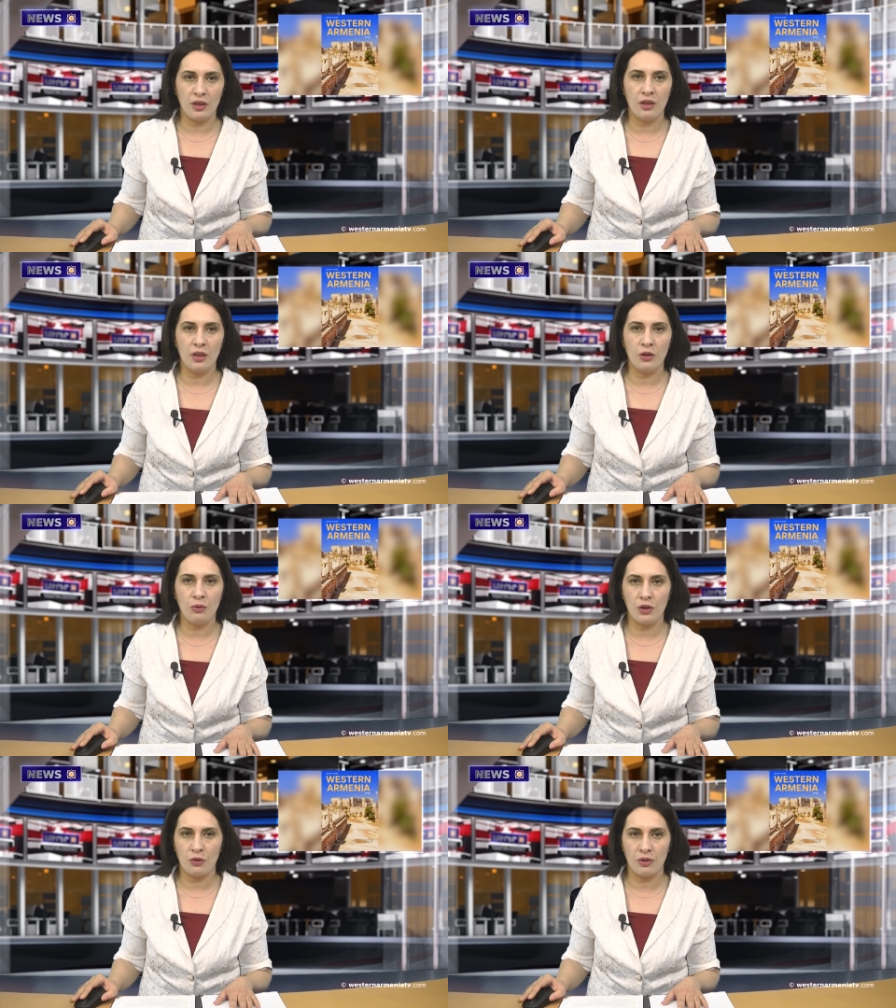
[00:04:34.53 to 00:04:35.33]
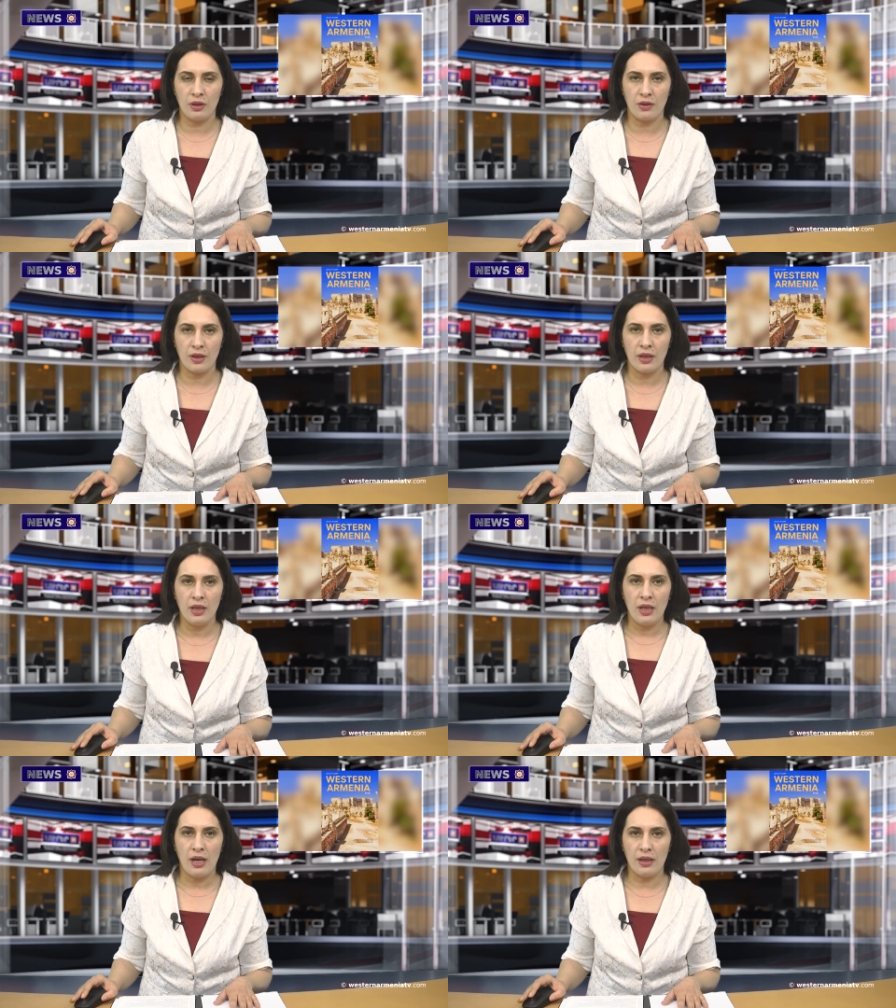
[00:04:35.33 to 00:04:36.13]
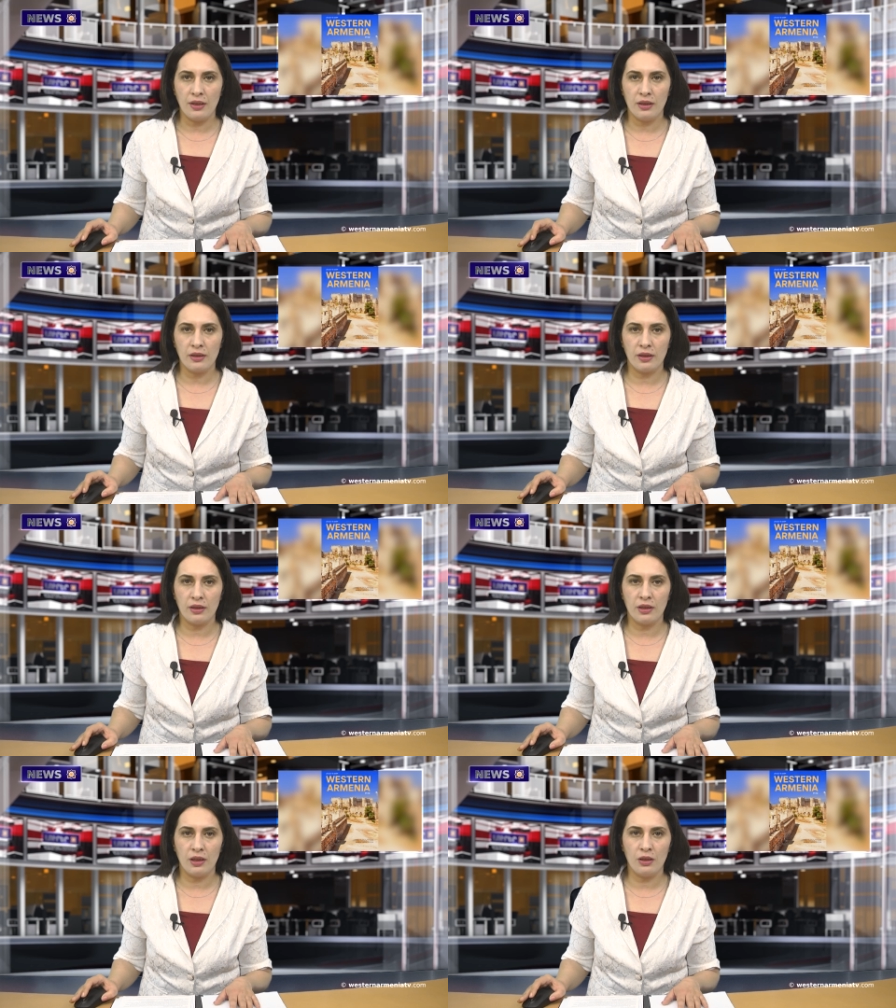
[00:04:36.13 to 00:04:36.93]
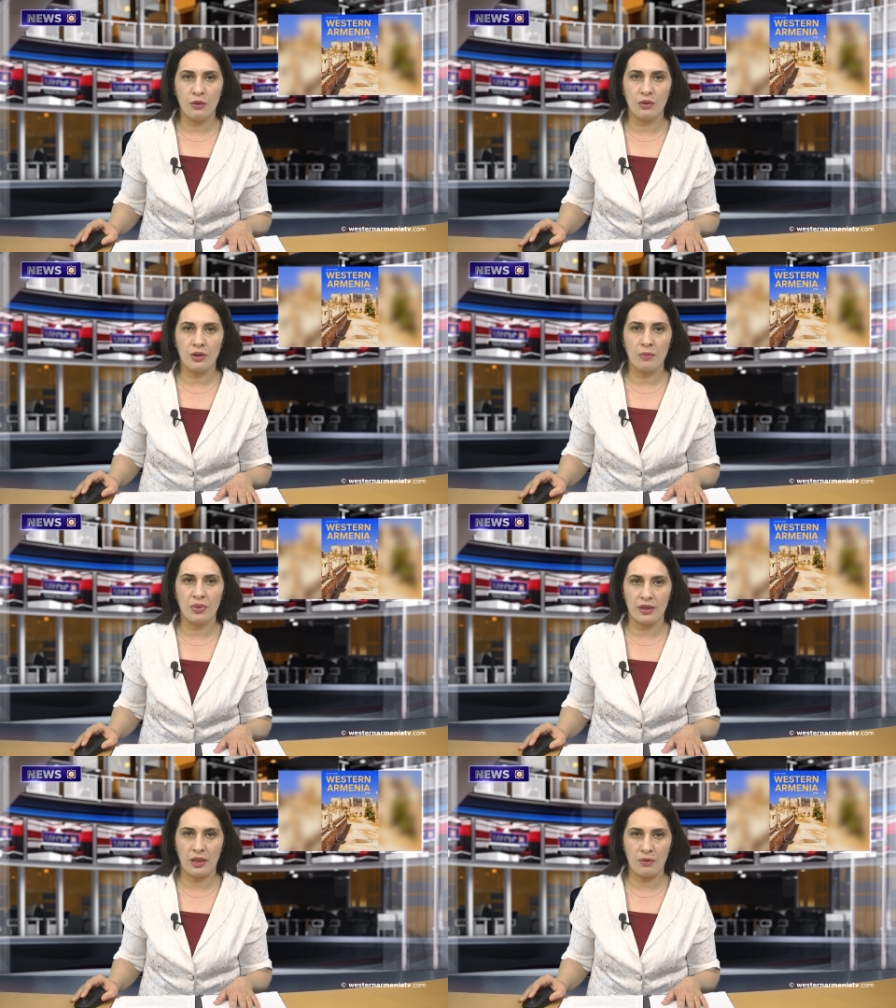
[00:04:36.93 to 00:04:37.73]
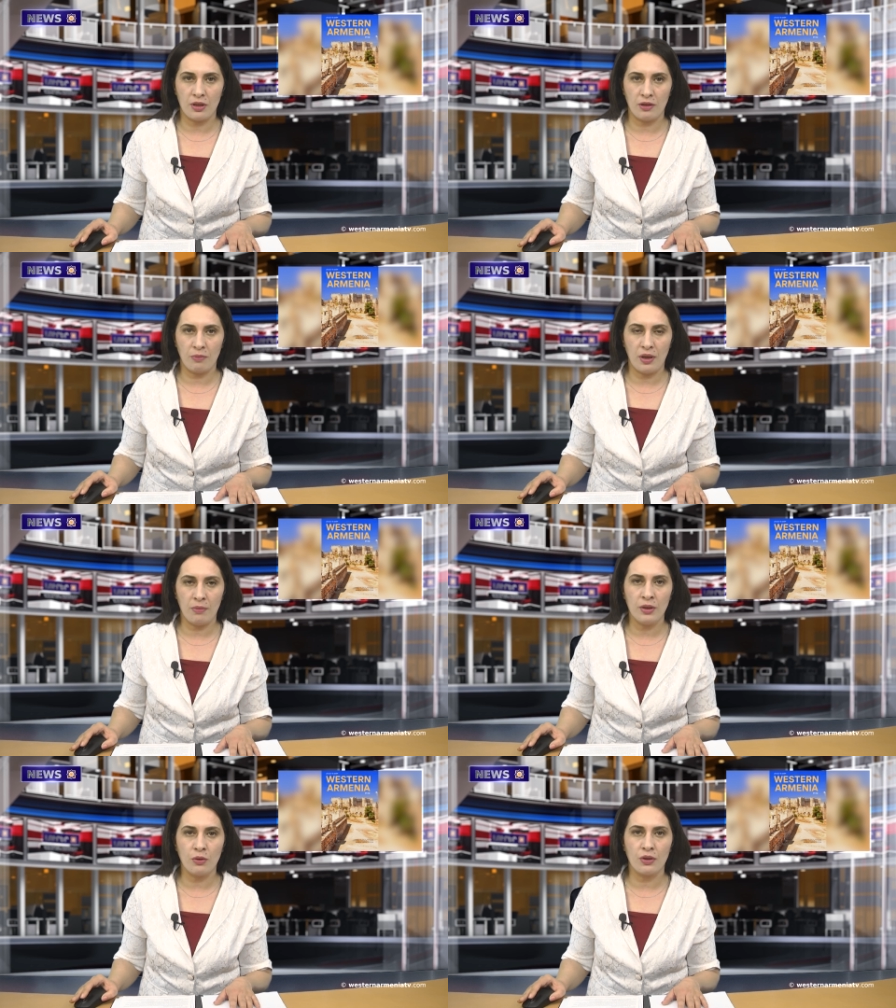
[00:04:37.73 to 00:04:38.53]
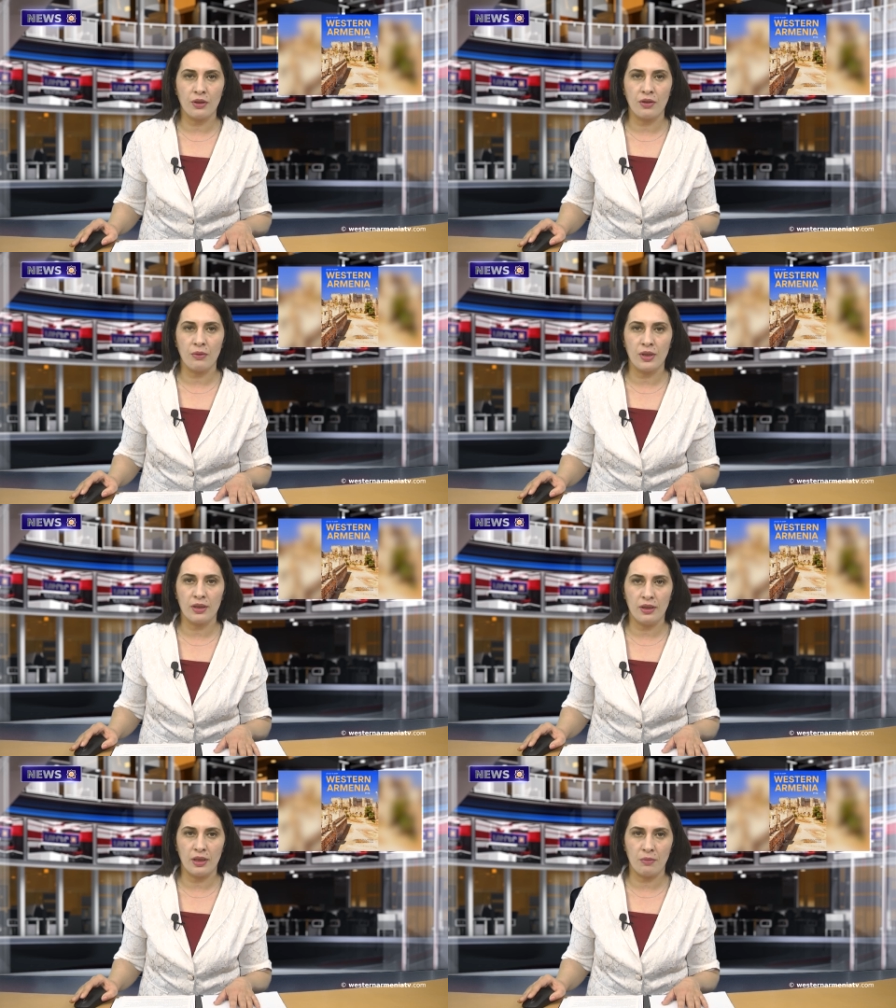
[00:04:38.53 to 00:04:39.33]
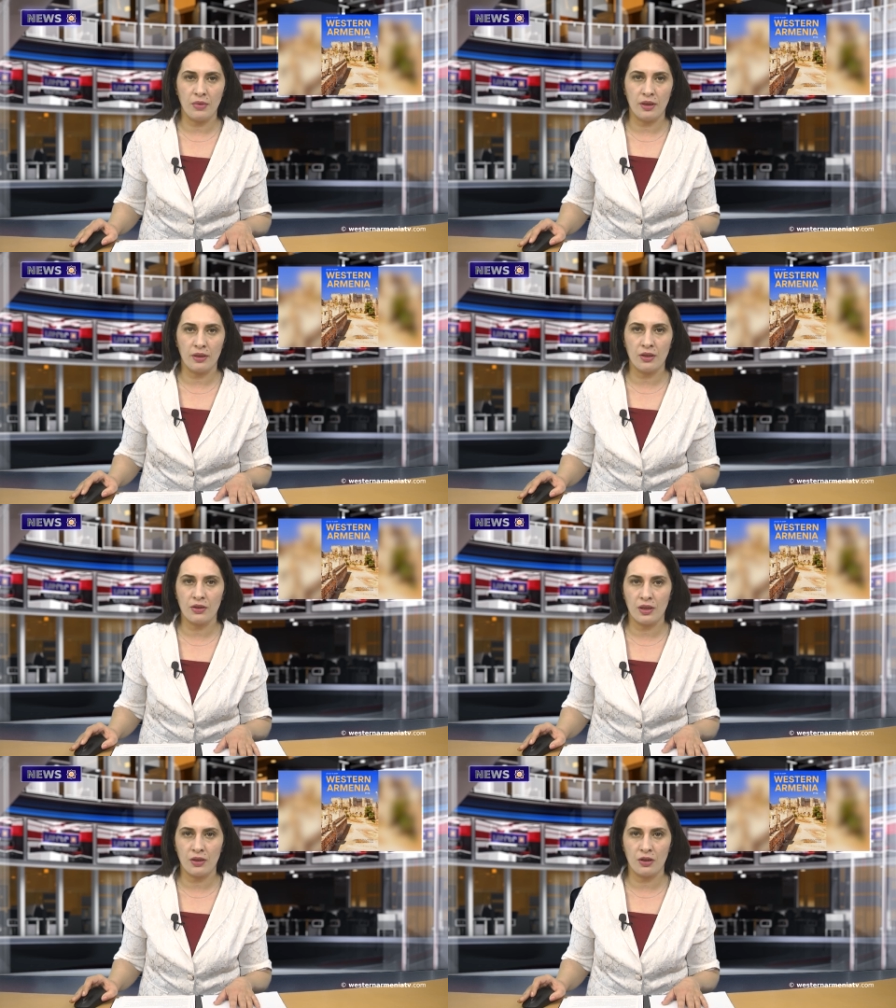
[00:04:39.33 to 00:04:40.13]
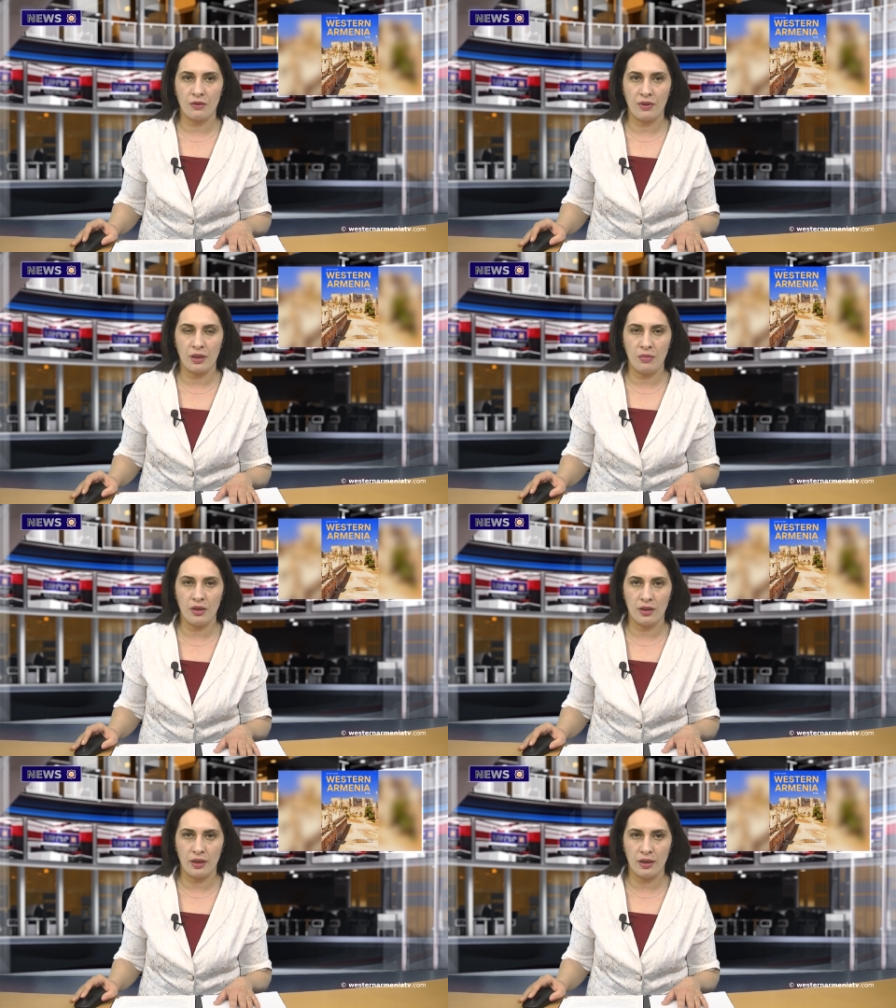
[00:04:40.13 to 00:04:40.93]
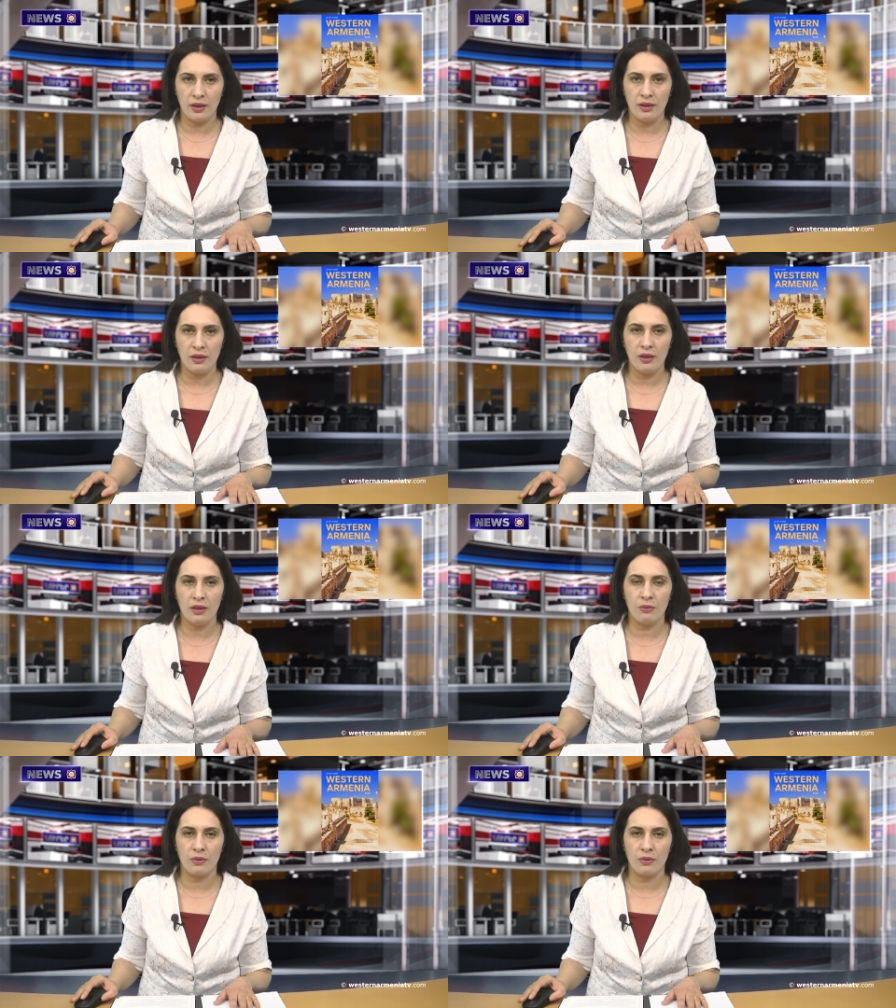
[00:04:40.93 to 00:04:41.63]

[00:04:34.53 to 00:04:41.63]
In the new issue, there are articles dedicated to the perception of public order in Western Armenia, the structure of Armenian identity in the